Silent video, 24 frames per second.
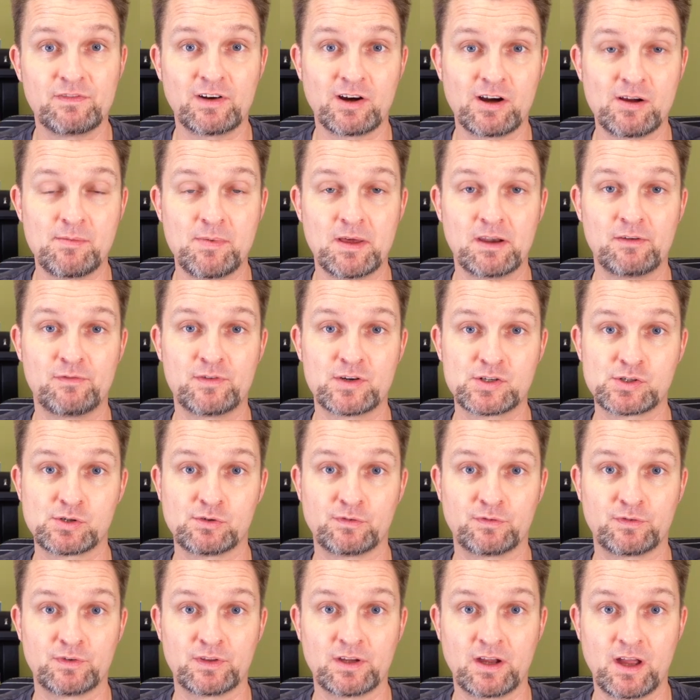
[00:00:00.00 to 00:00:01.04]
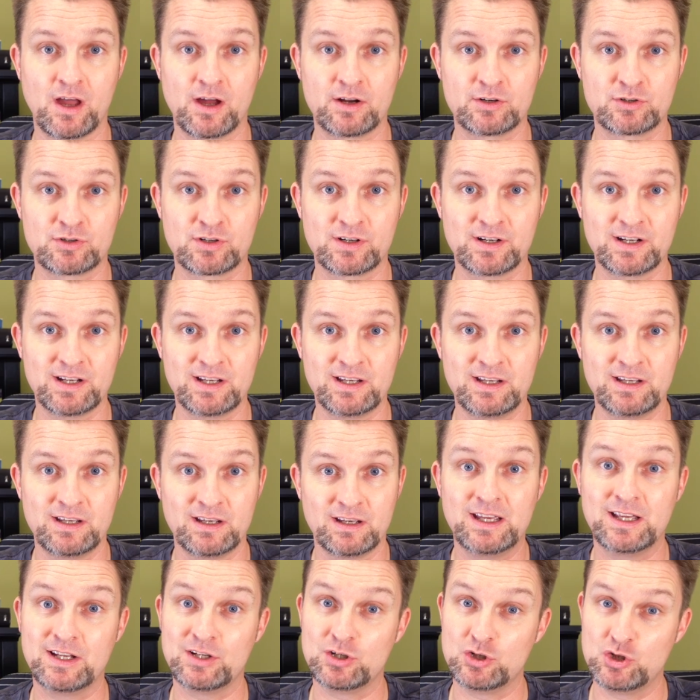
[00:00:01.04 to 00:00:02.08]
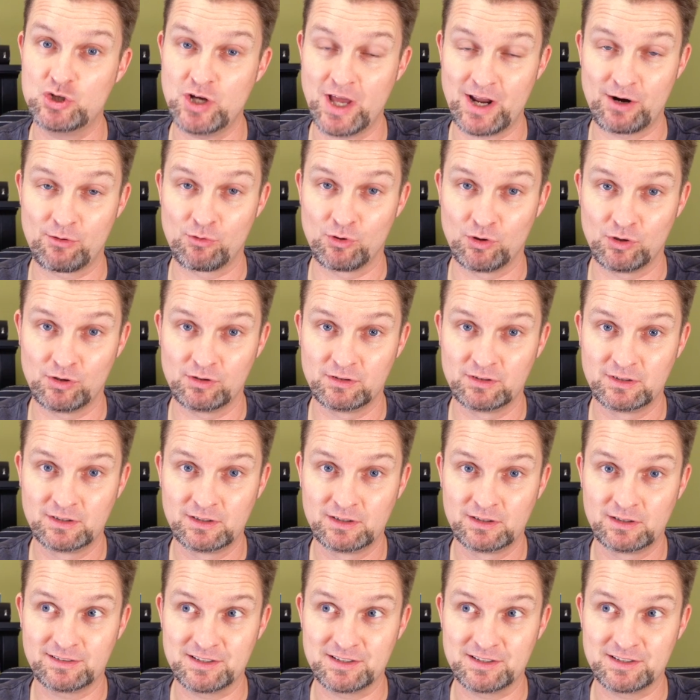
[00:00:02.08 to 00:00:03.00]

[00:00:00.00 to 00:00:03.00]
very beneficial for the country in general,